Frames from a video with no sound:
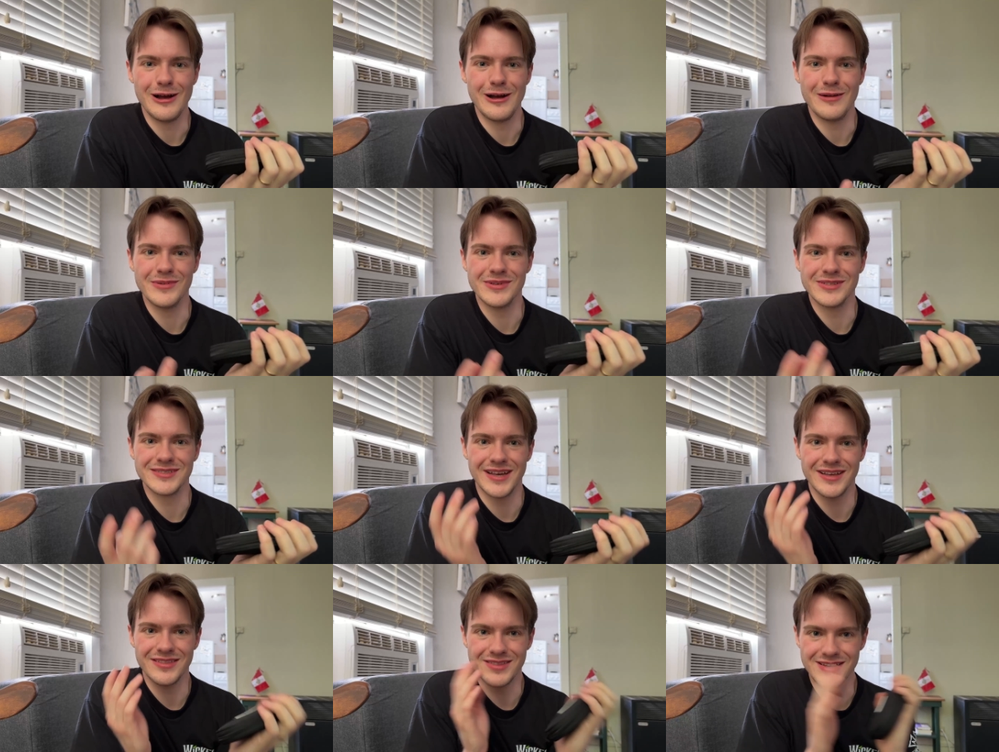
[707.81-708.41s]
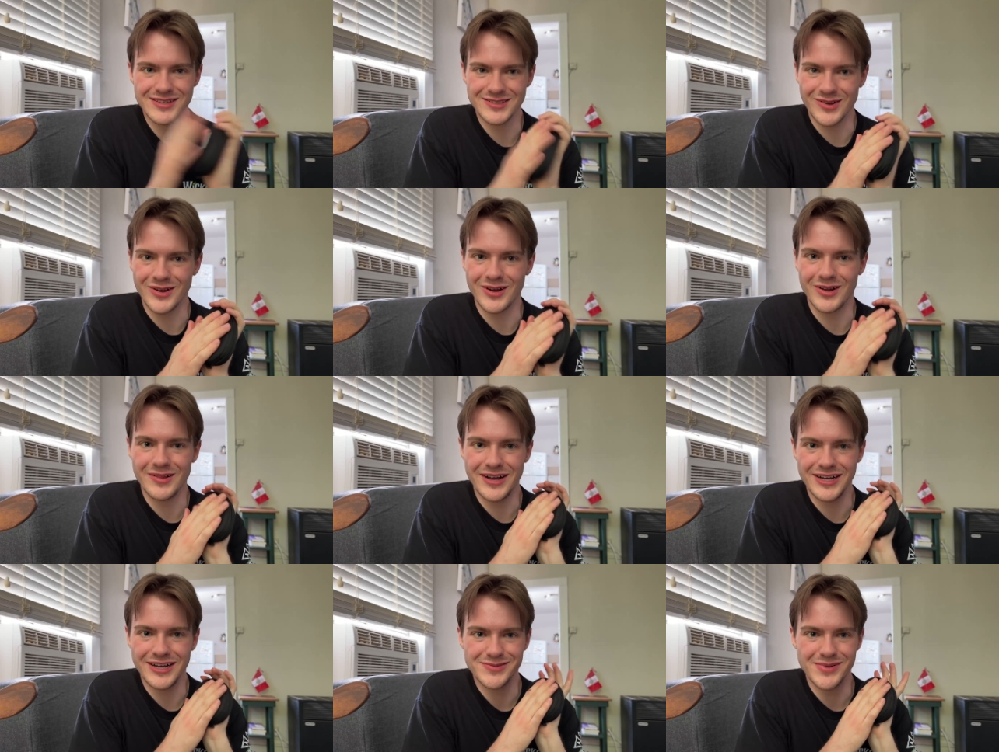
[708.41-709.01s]
is that these are going to
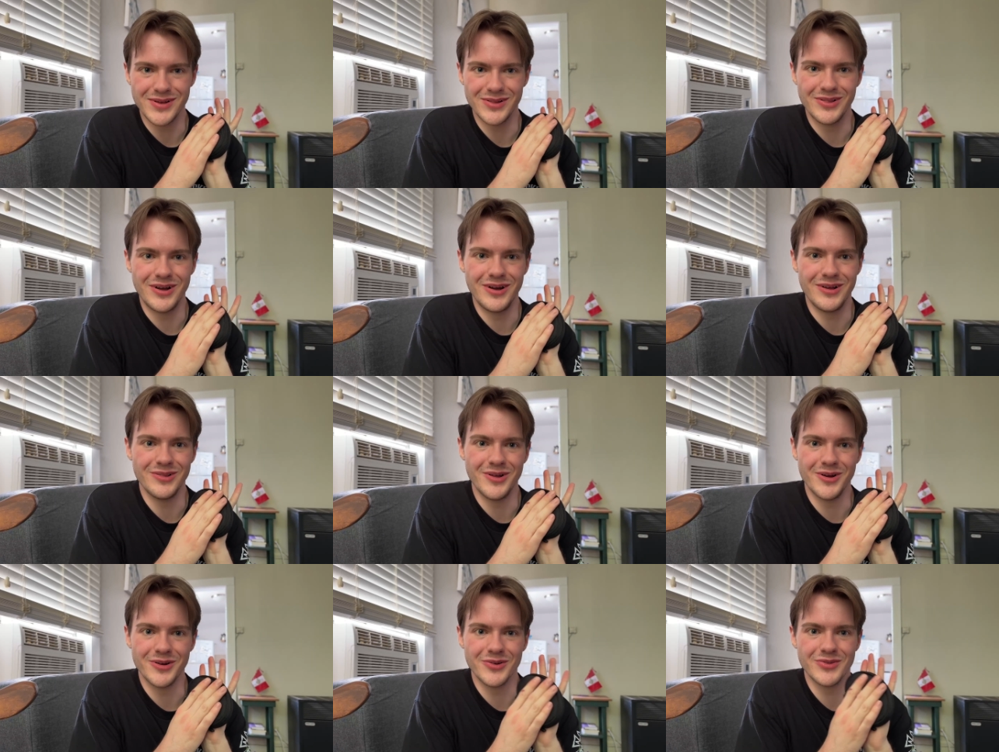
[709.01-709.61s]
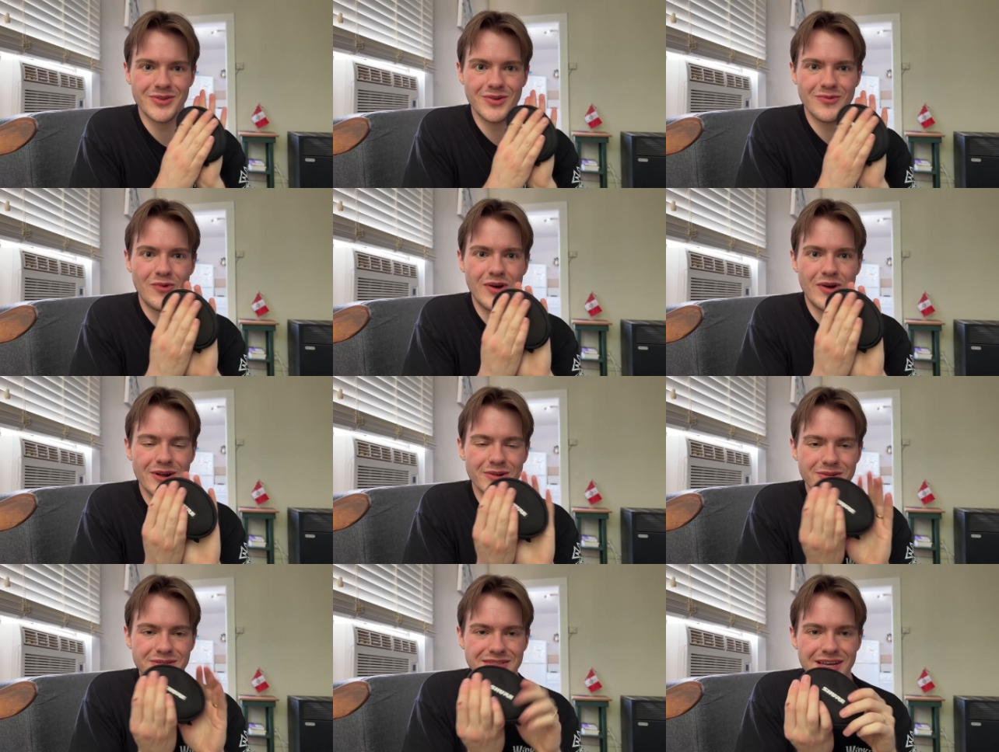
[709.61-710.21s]
last me a lot longer than
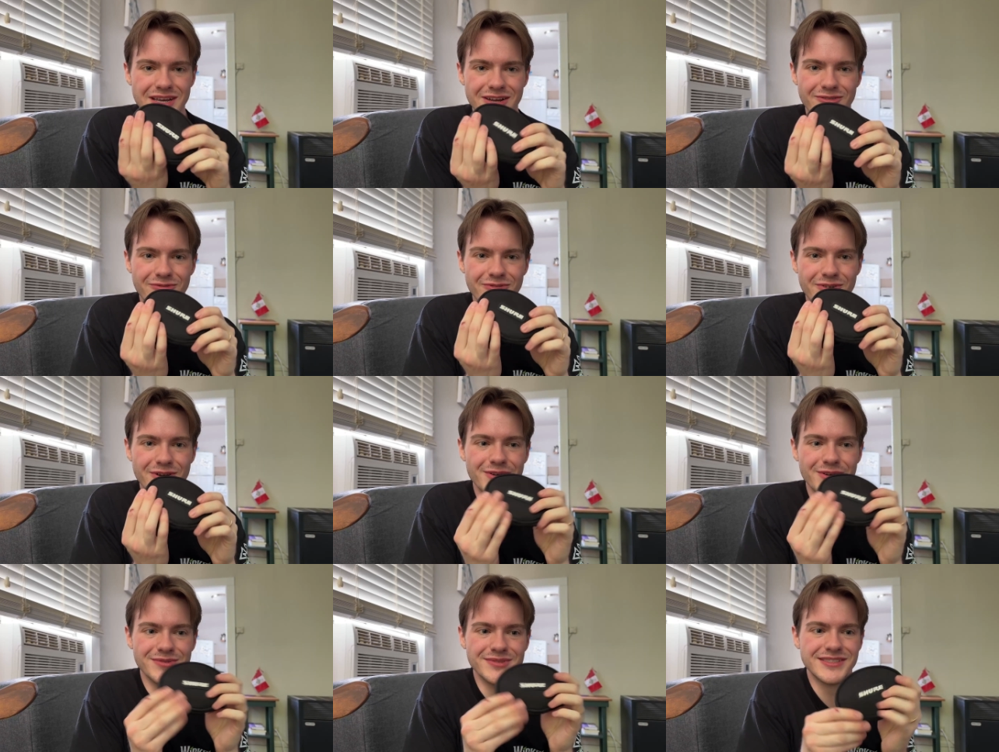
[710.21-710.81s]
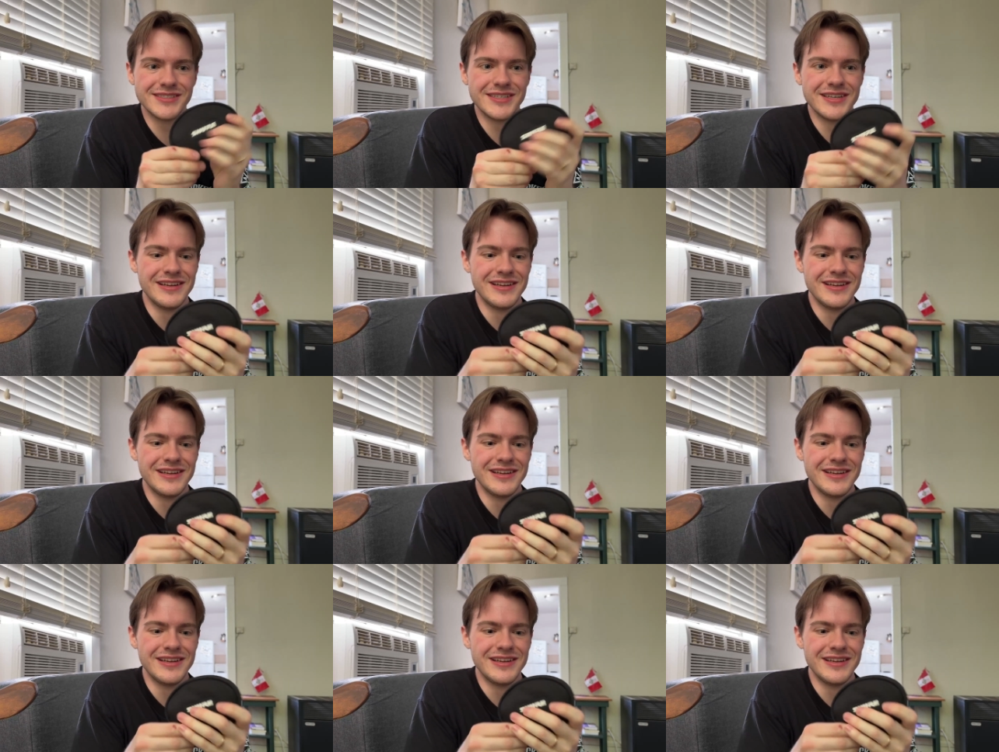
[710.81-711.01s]
wireless headphones.